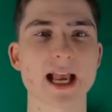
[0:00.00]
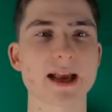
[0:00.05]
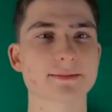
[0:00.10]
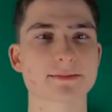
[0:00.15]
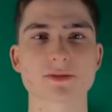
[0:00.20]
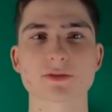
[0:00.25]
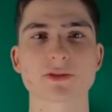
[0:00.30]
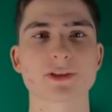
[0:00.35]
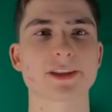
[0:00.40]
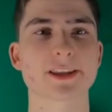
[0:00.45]

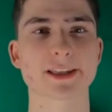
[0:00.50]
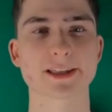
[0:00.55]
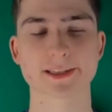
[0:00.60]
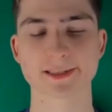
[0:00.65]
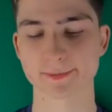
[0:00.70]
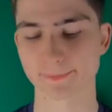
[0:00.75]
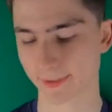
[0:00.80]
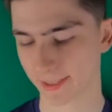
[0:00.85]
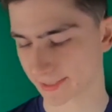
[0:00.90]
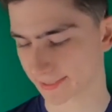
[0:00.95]
absolutely think
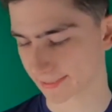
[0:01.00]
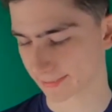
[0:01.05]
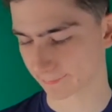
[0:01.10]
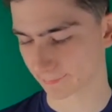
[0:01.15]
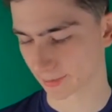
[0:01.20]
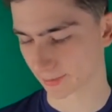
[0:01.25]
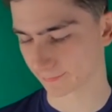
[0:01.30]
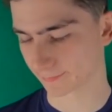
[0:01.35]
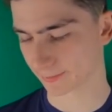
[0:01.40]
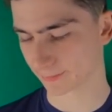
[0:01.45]
it's amazing.
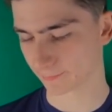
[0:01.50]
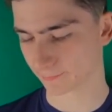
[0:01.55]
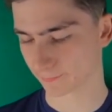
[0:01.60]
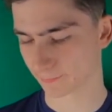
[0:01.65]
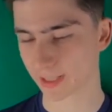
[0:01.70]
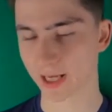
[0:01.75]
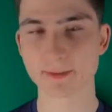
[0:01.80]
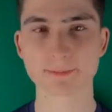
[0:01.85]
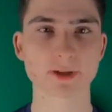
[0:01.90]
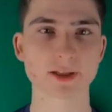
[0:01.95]
But
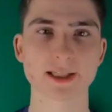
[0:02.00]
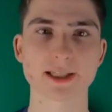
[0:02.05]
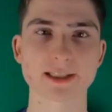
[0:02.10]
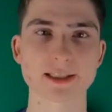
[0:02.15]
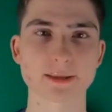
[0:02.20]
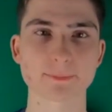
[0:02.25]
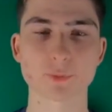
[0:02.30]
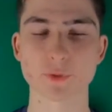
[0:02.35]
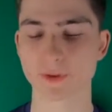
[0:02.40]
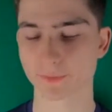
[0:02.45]
I'm gonna get
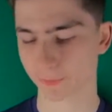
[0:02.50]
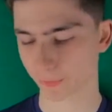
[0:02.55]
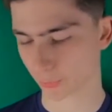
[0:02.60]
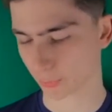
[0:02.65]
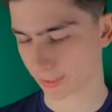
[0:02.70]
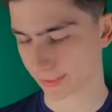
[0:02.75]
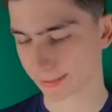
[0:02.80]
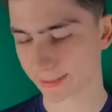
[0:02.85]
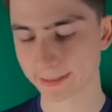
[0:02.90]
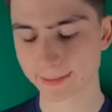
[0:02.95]
to the point real
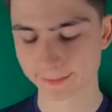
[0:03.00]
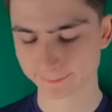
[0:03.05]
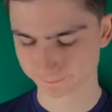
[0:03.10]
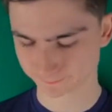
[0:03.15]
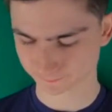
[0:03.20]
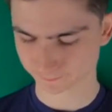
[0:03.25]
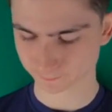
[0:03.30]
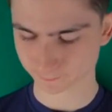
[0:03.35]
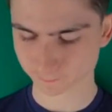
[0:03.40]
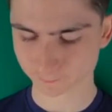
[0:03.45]
quick.
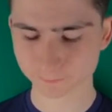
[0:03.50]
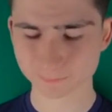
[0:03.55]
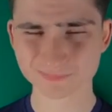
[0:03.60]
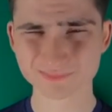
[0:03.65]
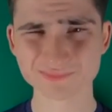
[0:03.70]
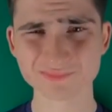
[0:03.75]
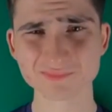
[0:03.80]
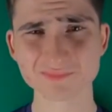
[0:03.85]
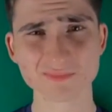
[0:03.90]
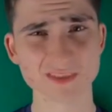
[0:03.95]

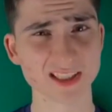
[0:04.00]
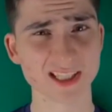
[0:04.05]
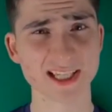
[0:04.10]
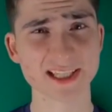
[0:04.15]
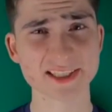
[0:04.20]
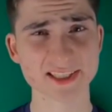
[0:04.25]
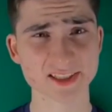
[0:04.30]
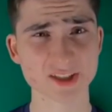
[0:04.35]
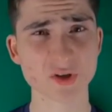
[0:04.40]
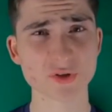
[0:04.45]

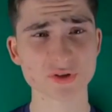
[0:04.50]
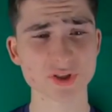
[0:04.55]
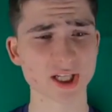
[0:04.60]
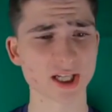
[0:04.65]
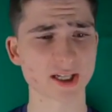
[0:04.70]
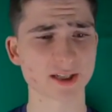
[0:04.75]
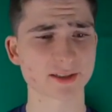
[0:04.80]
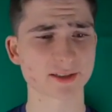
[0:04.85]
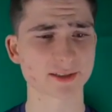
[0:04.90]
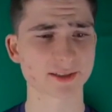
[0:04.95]
It's
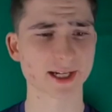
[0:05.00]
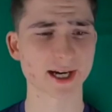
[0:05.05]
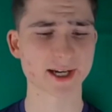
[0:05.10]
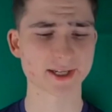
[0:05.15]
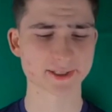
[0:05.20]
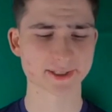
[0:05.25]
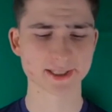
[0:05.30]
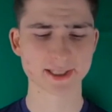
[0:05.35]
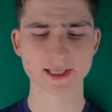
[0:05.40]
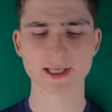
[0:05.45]
salsa,
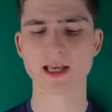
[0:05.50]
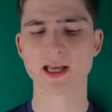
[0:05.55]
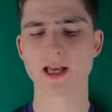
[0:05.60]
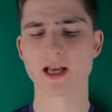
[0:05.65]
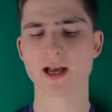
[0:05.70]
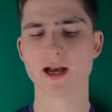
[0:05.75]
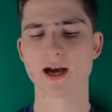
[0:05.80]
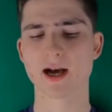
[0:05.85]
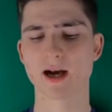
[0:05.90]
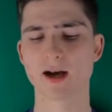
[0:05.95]
guys.
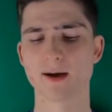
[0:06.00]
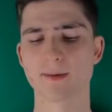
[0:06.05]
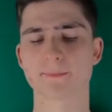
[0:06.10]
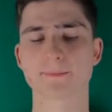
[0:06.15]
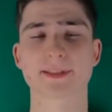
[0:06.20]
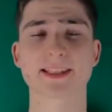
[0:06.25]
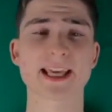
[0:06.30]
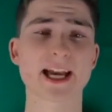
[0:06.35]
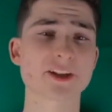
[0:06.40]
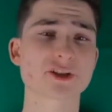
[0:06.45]

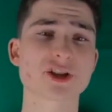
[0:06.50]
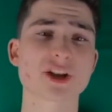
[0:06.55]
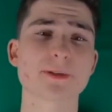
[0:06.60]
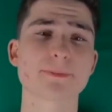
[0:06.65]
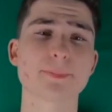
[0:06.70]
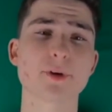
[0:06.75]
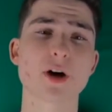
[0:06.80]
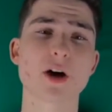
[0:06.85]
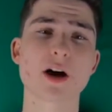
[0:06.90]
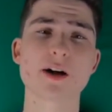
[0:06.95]

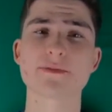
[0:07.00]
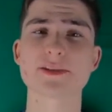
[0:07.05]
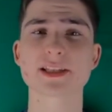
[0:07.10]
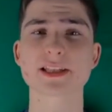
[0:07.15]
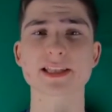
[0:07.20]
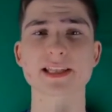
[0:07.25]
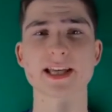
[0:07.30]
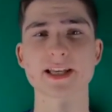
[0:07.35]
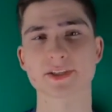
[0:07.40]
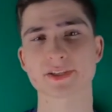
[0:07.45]
Ketchup
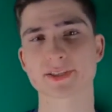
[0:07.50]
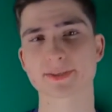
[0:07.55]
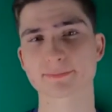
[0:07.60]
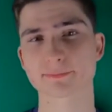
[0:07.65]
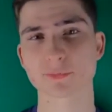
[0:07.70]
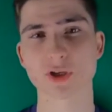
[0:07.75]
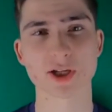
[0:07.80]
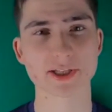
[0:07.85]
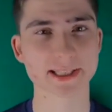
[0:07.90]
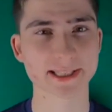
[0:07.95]
obviously has
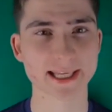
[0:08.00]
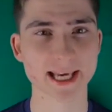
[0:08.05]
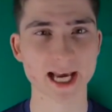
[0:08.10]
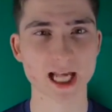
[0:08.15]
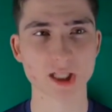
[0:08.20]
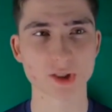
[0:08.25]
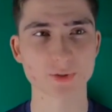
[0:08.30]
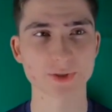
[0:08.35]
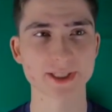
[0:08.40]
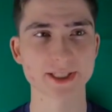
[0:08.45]
lots of
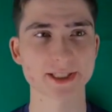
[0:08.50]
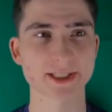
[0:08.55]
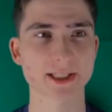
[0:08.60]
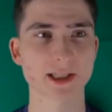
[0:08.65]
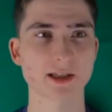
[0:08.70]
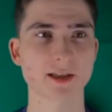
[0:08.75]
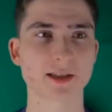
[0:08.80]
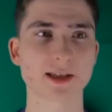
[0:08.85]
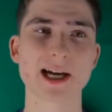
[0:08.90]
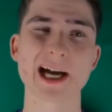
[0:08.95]
calories.
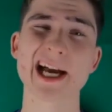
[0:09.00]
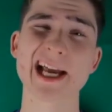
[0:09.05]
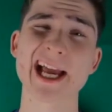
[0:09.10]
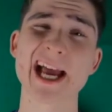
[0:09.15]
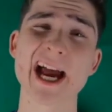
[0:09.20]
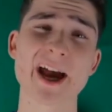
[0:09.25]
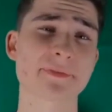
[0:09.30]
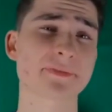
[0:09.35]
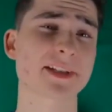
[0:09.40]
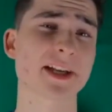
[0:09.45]
I
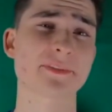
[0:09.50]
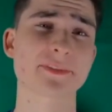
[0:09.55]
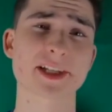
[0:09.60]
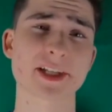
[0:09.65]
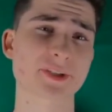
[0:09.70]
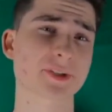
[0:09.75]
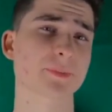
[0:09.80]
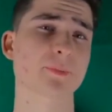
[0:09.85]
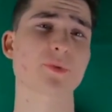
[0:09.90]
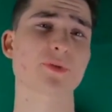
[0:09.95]
have to have
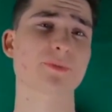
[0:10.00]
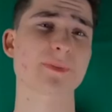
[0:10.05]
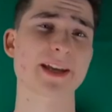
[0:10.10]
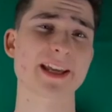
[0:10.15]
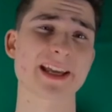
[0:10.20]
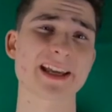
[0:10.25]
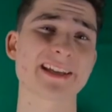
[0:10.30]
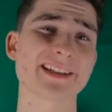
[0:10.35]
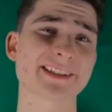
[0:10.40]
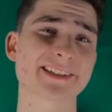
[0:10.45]
ketchup with my
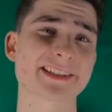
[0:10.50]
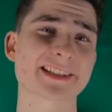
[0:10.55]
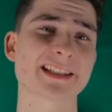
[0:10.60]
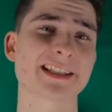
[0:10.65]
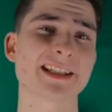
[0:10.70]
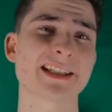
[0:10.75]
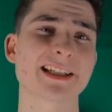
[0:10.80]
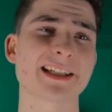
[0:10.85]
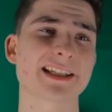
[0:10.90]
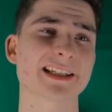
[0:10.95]
eggs
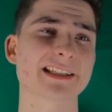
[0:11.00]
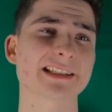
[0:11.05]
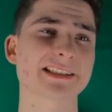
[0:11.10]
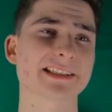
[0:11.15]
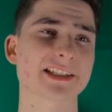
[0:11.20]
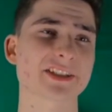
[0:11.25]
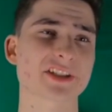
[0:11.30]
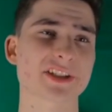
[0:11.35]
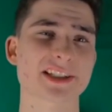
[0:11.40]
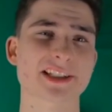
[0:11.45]

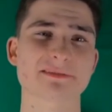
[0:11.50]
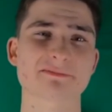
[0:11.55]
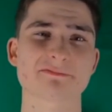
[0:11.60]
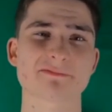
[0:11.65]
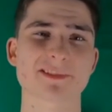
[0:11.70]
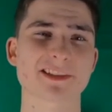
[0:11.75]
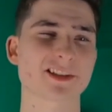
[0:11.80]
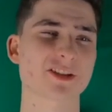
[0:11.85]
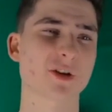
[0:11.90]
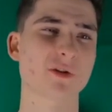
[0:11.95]
because I just
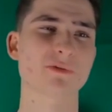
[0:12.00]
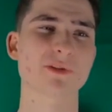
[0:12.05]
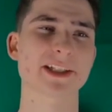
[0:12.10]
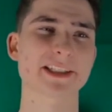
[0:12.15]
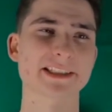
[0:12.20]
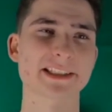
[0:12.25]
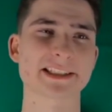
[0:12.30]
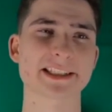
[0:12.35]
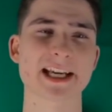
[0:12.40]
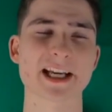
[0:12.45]
don't
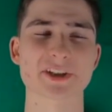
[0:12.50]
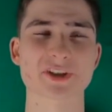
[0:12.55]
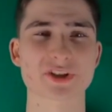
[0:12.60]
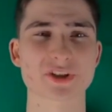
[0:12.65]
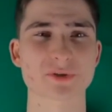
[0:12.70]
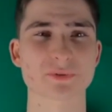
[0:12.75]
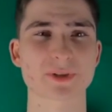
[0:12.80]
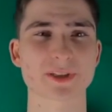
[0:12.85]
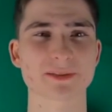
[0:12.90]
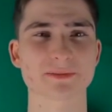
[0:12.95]
like the
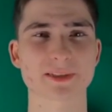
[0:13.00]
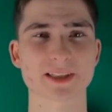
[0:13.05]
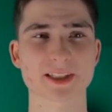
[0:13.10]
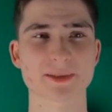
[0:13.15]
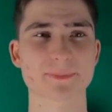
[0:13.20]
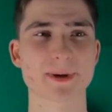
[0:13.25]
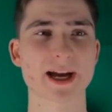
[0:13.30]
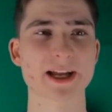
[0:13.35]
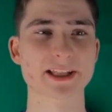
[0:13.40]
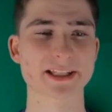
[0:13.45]
texture when
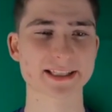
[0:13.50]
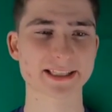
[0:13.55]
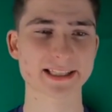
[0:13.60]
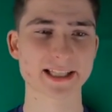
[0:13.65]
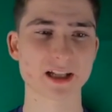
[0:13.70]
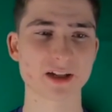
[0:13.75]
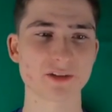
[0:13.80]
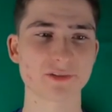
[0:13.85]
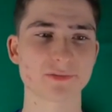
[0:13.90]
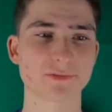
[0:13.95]
it's by
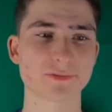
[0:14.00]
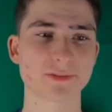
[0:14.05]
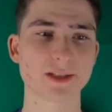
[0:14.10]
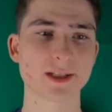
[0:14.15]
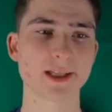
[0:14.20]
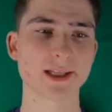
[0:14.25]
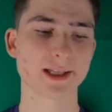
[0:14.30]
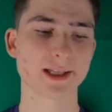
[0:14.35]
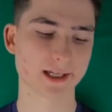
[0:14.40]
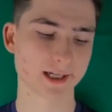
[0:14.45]
itself.
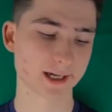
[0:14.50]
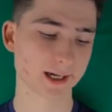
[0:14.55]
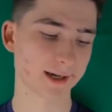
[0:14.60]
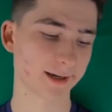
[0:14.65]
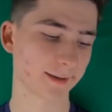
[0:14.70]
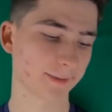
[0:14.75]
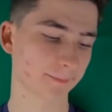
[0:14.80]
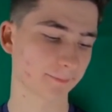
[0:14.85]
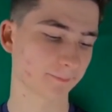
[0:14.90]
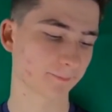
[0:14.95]

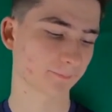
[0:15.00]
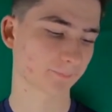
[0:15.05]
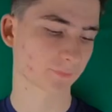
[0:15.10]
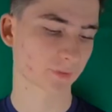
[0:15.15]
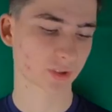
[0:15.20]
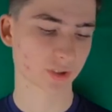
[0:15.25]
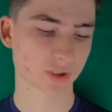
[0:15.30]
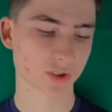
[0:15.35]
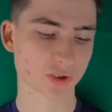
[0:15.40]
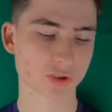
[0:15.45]

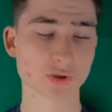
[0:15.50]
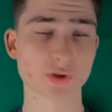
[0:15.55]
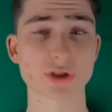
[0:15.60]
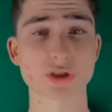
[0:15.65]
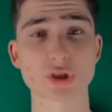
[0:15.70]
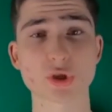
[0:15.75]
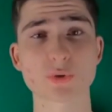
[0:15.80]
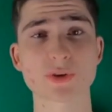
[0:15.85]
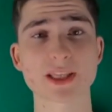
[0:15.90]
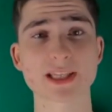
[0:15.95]
So
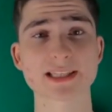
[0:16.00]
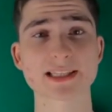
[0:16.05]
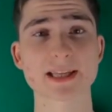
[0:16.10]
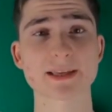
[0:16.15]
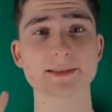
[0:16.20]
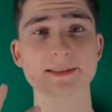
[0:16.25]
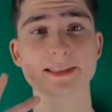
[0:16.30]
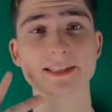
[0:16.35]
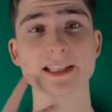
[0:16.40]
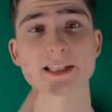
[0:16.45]
the 2 things
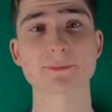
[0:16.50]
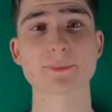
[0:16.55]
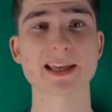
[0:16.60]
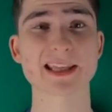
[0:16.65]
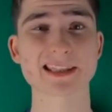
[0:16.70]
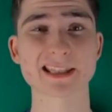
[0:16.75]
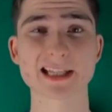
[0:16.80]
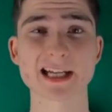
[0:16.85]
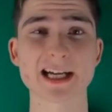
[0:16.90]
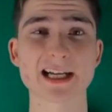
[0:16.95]
that didn't
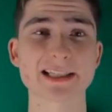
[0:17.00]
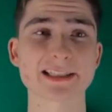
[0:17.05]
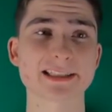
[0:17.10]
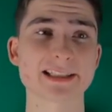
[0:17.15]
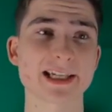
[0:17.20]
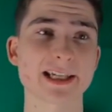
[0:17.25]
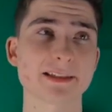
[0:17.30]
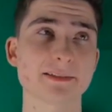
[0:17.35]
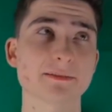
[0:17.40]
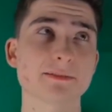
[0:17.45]
make the cut
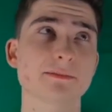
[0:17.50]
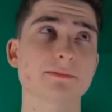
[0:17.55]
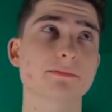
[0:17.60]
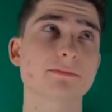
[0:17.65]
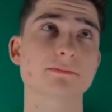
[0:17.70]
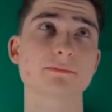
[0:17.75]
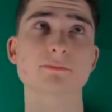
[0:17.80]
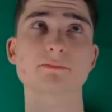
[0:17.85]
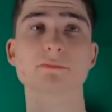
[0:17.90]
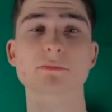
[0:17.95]
that
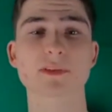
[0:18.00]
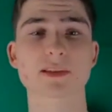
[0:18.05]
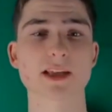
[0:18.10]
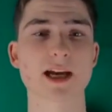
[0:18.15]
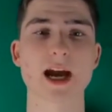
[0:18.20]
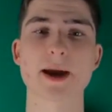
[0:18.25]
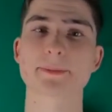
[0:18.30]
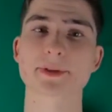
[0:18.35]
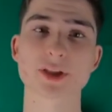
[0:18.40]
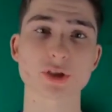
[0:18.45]

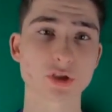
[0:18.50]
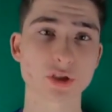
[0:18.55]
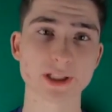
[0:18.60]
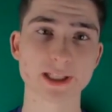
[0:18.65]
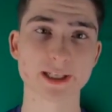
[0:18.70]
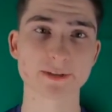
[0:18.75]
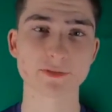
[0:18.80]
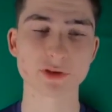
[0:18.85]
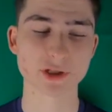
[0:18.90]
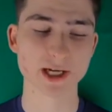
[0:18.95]
I'm still
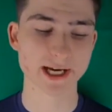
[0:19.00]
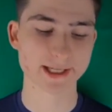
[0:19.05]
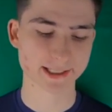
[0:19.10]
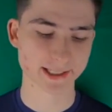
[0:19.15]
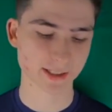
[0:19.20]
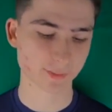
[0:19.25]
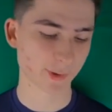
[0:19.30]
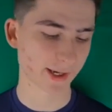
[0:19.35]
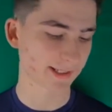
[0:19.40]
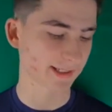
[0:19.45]
gonna give you guys
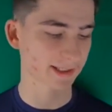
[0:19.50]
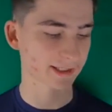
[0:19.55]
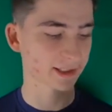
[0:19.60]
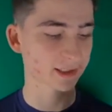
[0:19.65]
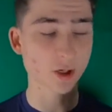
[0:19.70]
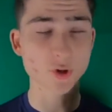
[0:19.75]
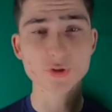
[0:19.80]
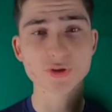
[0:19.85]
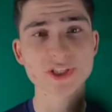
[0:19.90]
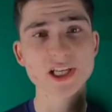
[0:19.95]
anyways is
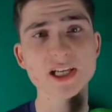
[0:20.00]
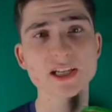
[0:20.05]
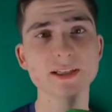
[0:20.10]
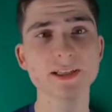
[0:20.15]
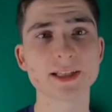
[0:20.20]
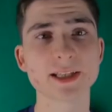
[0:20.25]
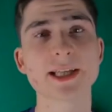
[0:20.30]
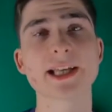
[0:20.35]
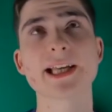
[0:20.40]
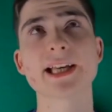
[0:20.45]
salsa
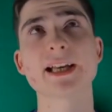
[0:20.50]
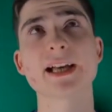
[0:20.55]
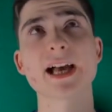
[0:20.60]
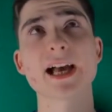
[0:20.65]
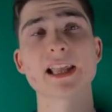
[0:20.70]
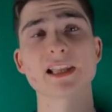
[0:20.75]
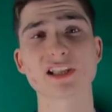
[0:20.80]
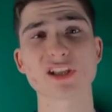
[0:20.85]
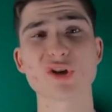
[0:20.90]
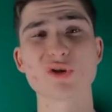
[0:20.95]

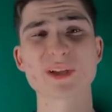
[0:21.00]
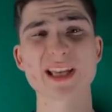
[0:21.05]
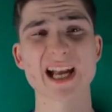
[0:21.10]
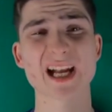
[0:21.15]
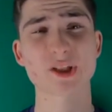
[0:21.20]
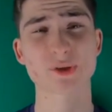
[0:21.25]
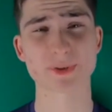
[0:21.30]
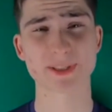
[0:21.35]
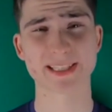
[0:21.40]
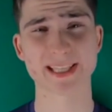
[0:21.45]
and
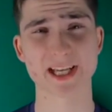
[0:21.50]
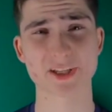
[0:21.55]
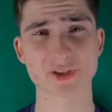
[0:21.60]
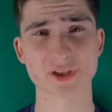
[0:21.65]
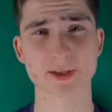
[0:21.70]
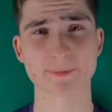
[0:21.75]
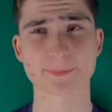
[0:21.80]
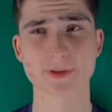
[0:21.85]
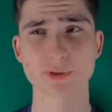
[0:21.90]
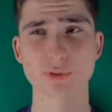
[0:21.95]
low-calorie
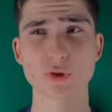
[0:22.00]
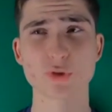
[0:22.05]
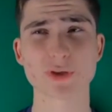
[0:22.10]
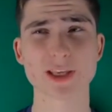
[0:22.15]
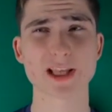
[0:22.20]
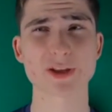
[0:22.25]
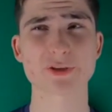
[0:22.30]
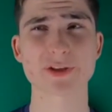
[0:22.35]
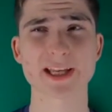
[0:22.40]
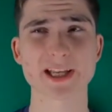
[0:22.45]
ketchup. So
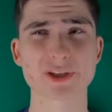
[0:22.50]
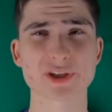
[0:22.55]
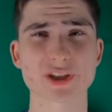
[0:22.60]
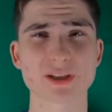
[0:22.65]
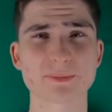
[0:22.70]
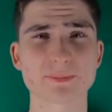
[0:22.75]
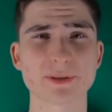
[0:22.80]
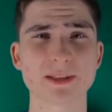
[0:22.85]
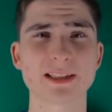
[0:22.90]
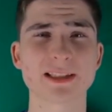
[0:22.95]
low-calorie
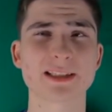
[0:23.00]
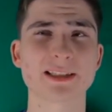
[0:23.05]
ketchup,